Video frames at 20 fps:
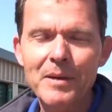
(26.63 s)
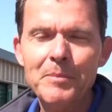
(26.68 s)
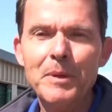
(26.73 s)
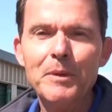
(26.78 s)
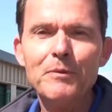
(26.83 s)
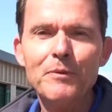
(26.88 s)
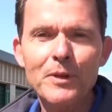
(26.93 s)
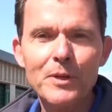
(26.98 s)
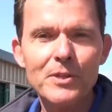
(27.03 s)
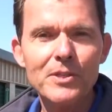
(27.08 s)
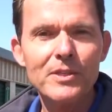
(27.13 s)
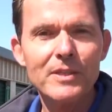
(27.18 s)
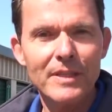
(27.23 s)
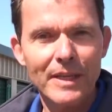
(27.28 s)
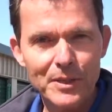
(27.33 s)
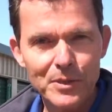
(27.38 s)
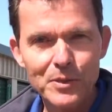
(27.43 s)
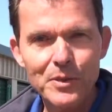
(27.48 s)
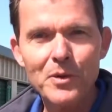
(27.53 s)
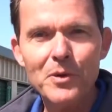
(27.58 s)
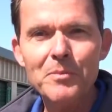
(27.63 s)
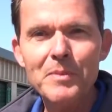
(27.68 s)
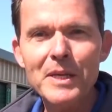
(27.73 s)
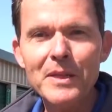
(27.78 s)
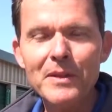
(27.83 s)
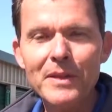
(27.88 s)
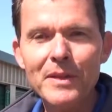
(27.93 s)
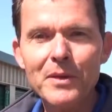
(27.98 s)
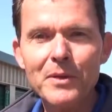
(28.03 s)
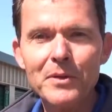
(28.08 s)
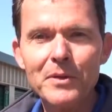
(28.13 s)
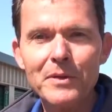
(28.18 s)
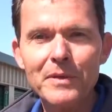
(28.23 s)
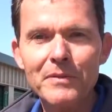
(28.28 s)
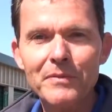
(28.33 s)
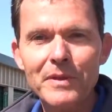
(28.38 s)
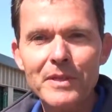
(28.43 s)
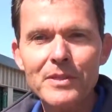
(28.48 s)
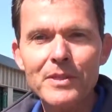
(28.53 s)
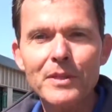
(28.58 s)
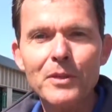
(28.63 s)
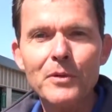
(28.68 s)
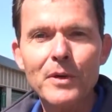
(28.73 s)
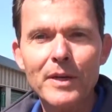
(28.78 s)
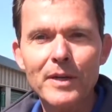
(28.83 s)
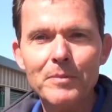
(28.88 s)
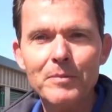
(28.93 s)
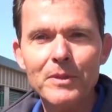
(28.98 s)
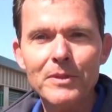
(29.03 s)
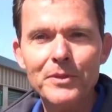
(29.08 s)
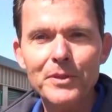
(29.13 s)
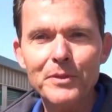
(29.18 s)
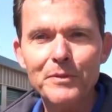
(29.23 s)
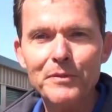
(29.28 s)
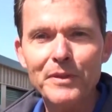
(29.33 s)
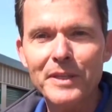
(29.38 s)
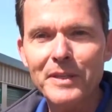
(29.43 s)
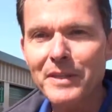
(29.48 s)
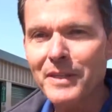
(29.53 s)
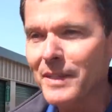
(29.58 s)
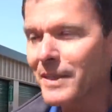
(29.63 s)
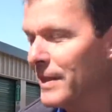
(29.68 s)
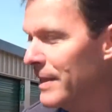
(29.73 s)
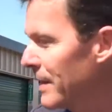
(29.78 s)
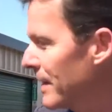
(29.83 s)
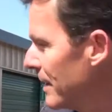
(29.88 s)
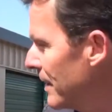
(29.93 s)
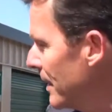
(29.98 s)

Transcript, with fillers: But first, let's go meet the owner of this incredible new vehicle.